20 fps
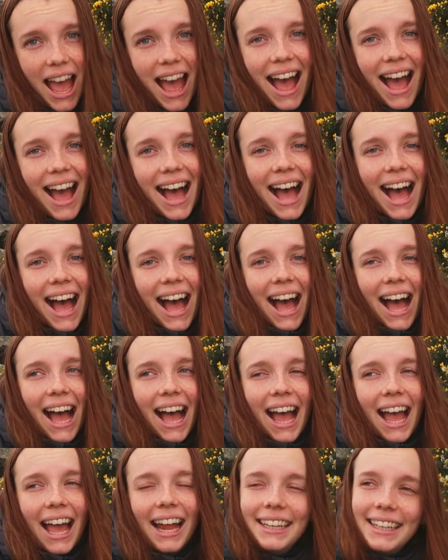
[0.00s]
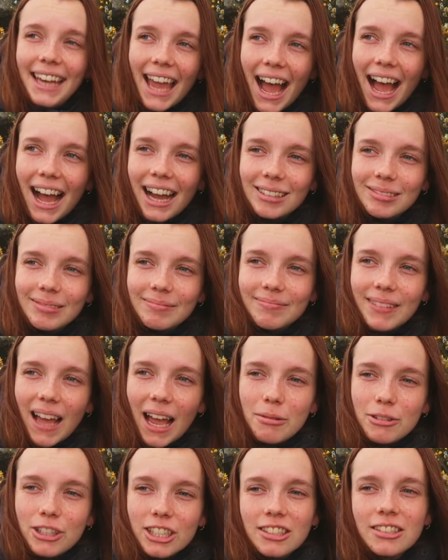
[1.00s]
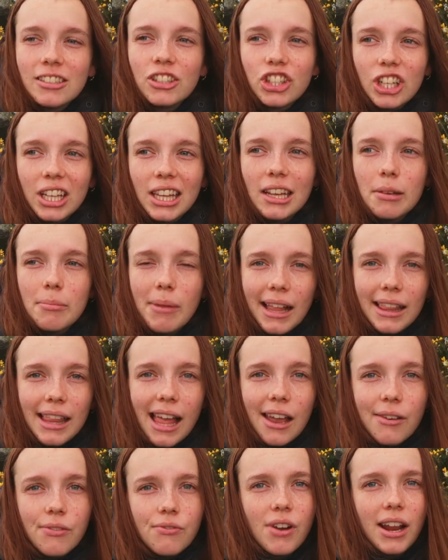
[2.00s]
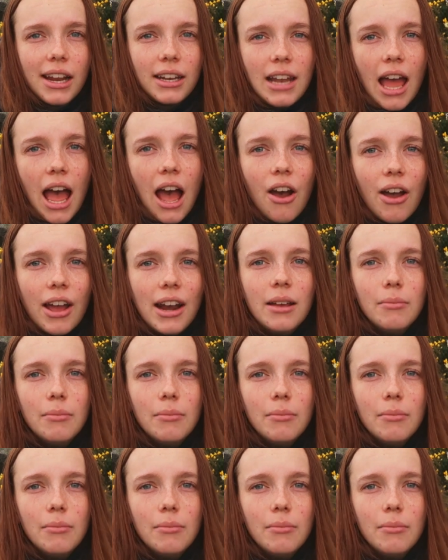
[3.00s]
And yeah, I'm just chilling my life right now,